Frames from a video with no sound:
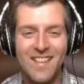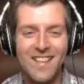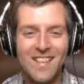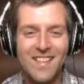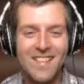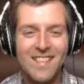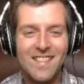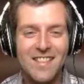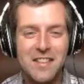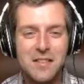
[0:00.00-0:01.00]

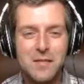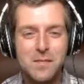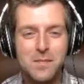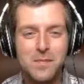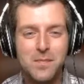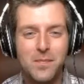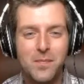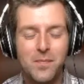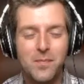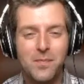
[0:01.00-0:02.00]

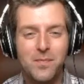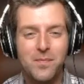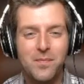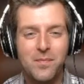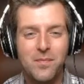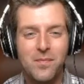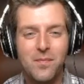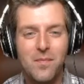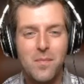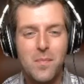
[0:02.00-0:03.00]

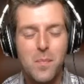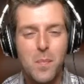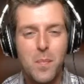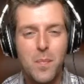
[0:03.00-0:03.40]
No words are spoken by the person on screen.